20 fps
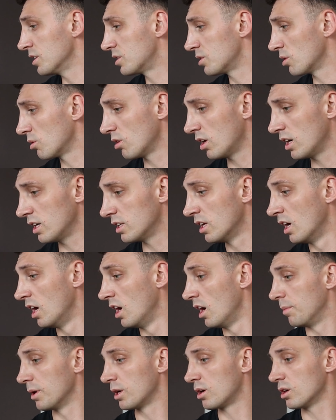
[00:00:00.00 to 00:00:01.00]
it's alright,
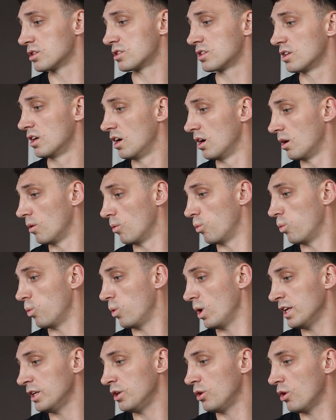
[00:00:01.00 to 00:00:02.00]
because
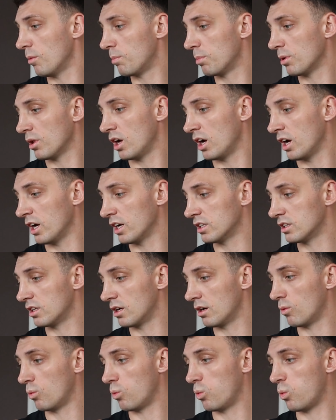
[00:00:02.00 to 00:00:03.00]
when you're applying
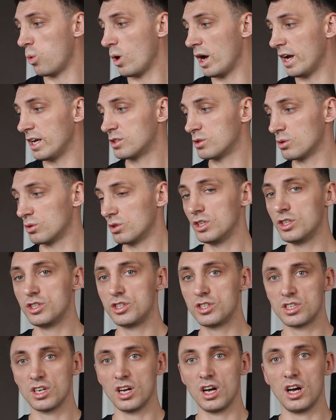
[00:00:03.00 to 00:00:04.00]
the weight on
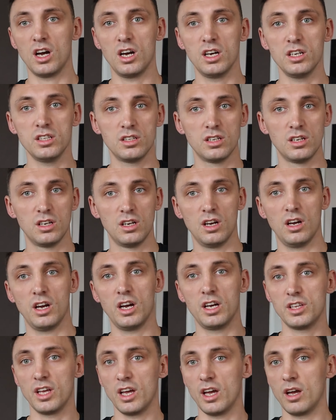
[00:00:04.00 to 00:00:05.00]
each side
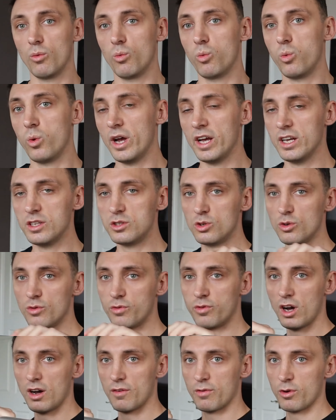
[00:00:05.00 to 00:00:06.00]
and they're way too
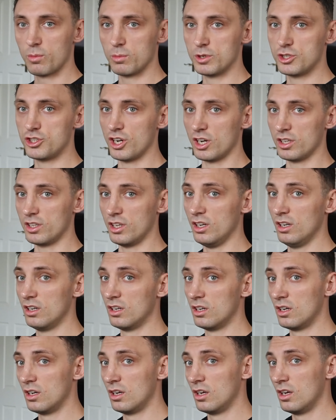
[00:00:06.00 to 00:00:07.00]
far from each other,
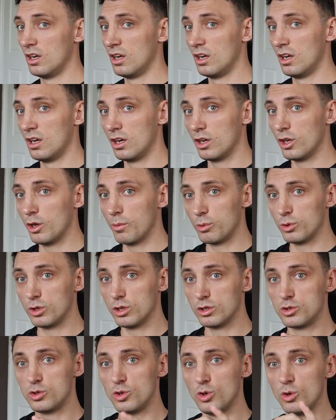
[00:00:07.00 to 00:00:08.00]
you're
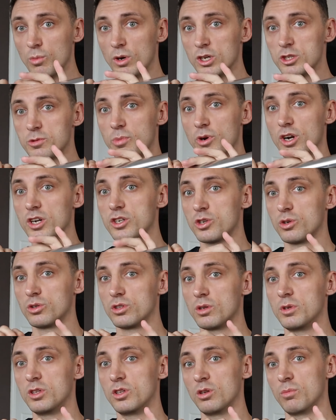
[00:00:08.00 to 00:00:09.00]
putting too much pressure on
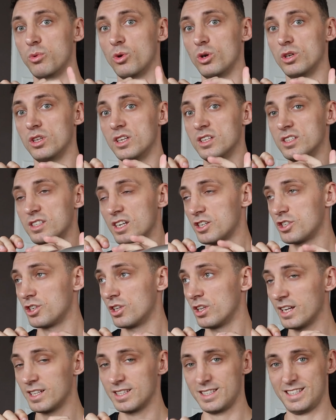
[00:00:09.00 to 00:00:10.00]
the middle point and it
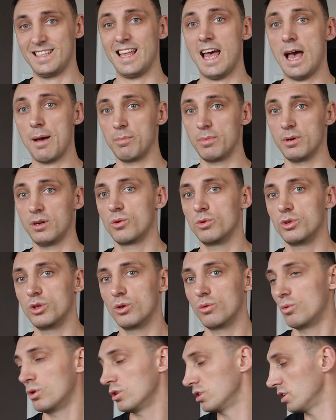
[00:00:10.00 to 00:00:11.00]
actually can snap. So we
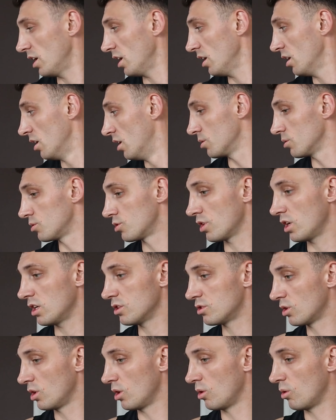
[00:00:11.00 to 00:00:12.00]
don't want that. So try
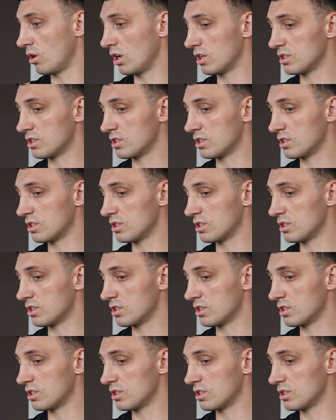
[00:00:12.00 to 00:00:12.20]
to go